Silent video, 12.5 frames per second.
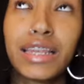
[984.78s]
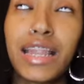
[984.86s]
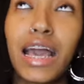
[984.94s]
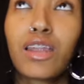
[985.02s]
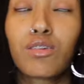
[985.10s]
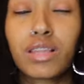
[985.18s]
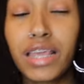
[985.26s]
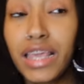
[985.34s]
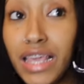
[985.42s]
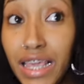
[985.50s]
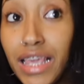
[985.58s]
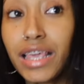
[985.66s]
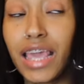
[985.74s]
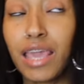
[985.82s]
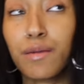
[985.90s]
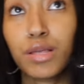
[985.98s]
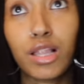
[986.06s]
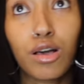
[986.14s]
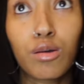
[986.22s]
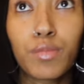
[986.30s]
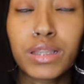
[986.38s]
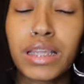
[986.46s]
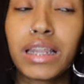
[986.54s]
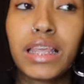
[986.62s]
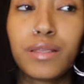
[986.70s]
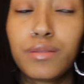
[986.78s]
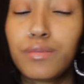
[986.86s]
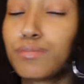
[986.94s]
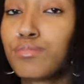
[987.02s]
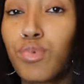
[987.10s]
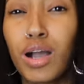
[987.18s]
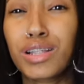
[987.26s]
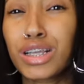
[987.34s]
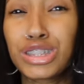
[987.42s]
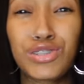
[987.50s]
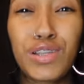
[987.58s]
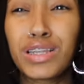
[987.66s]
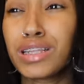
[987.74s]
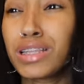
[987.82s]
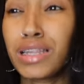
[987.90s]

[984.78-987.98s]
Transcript: not only he came along, but then he brought Katrina,